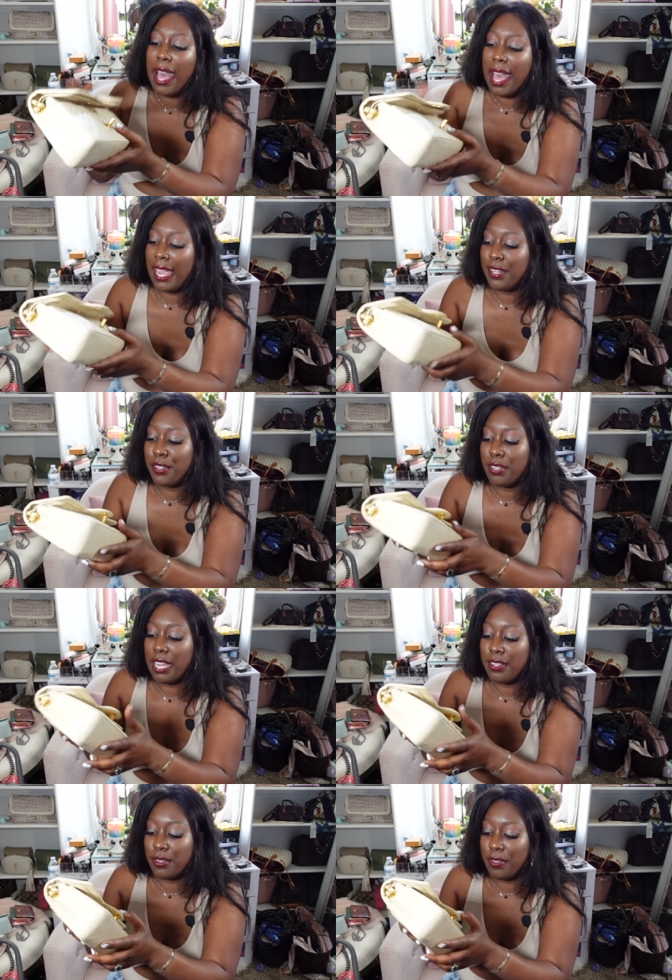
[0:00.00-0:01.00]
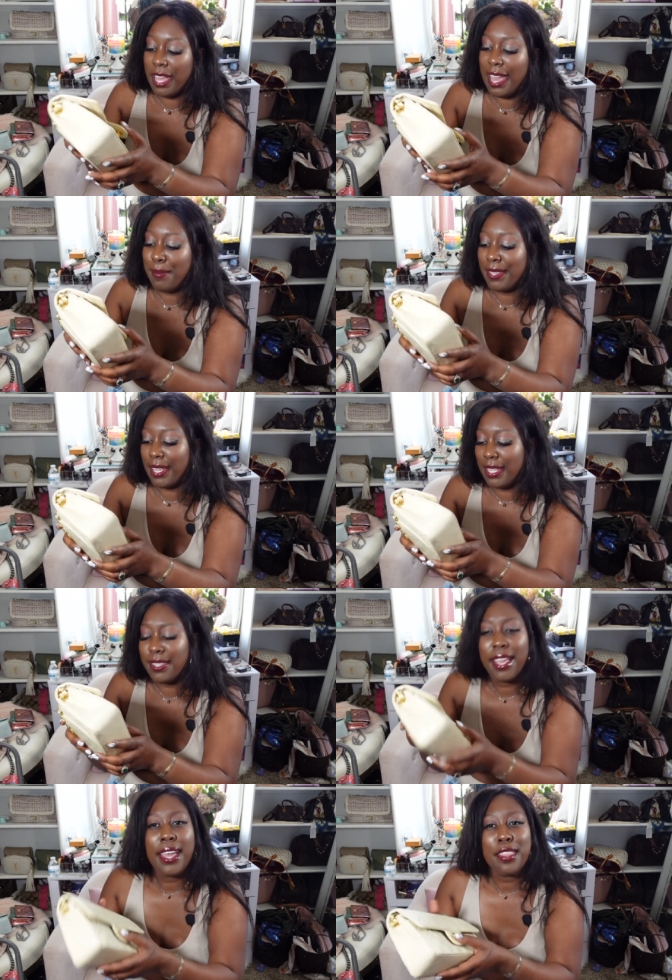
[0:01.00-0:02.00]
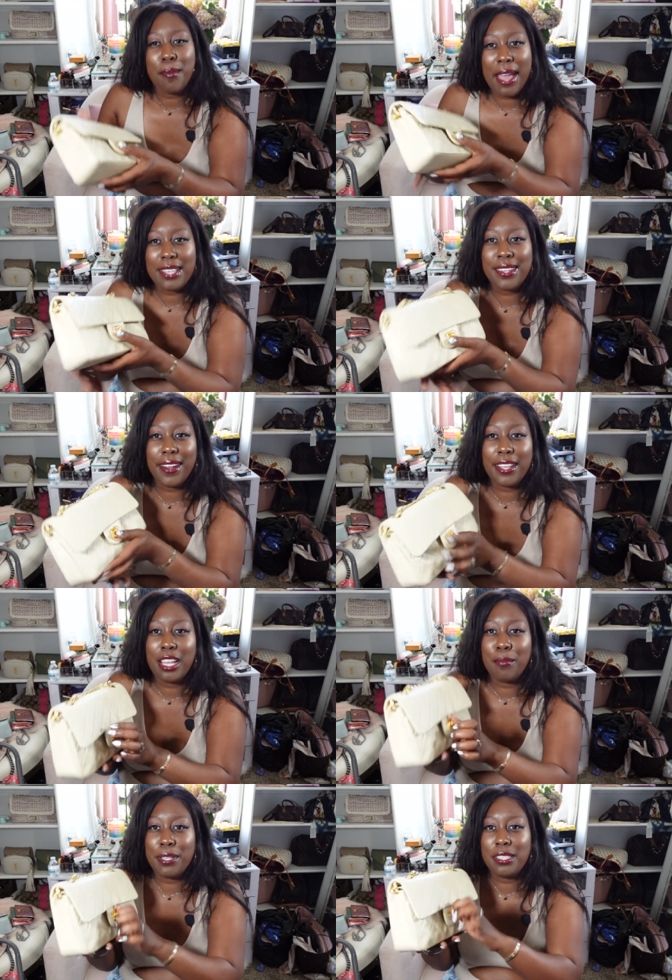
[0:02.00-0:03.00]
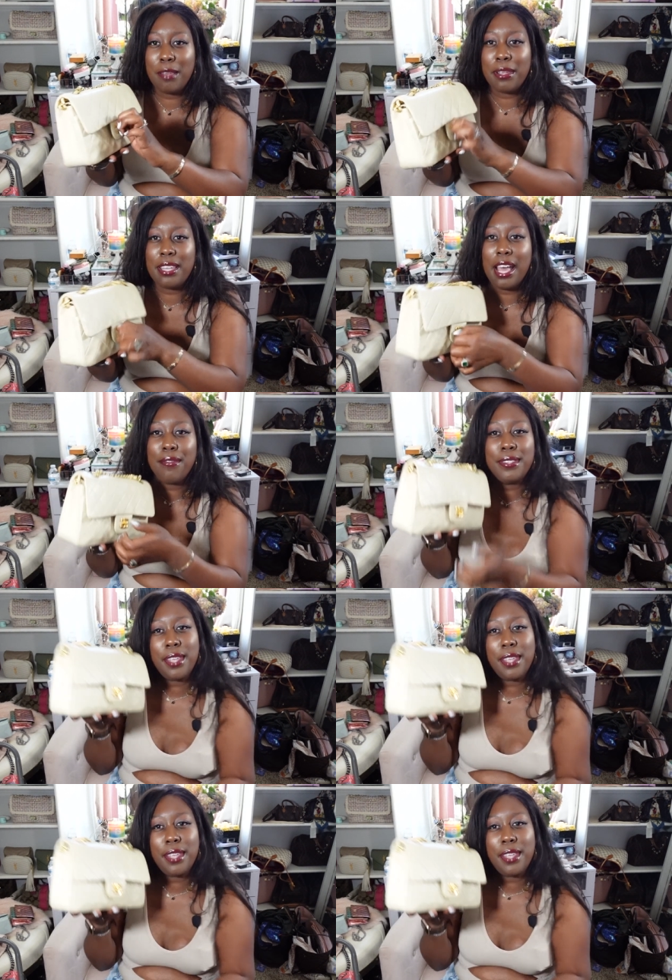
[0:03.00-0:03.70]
I do not do that because the bag's already cumbersome enough.